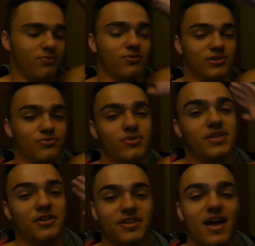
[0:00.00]
was
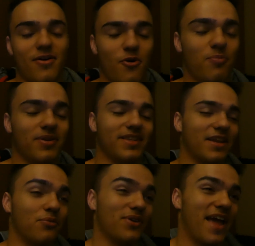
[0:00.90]
really not hoping
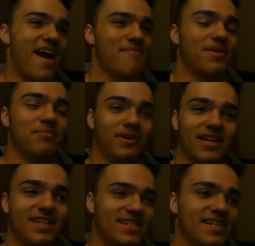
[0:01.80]
that it wouldn't happen, but it
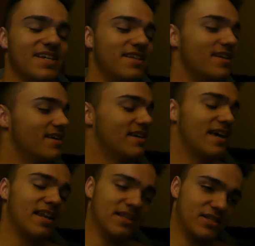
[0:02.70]
did,
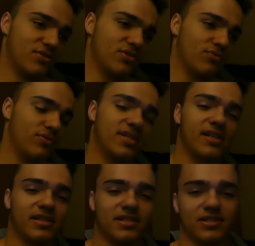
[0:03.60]
and it's
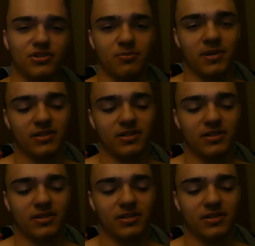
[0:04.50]
ridiculously stupid.